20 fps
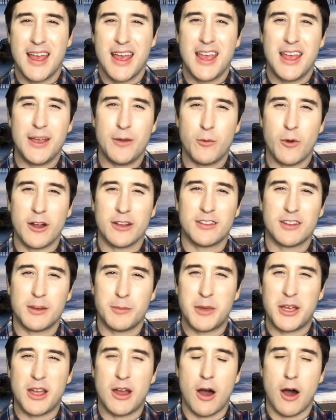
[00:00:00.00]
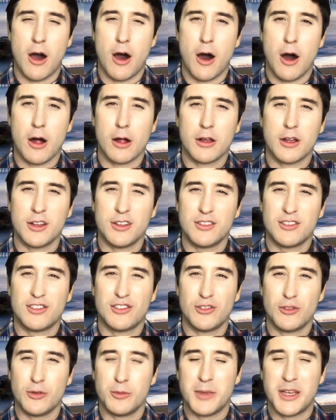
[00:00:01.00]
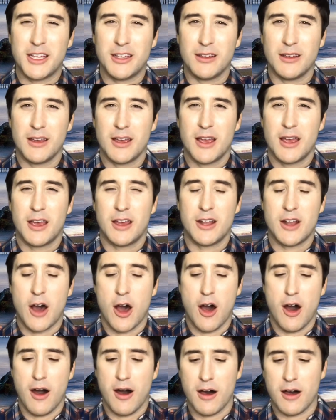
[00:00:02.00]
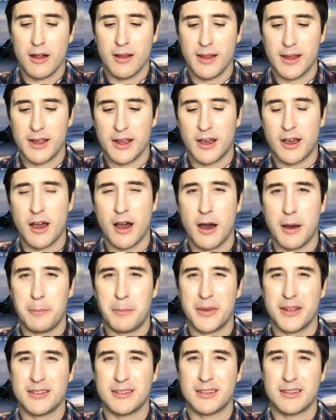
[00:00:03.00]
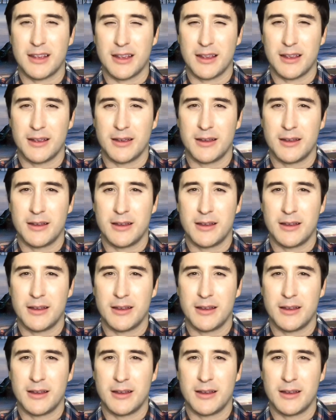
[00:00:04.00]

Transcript: He wants to be all-consuming and all-encompassing.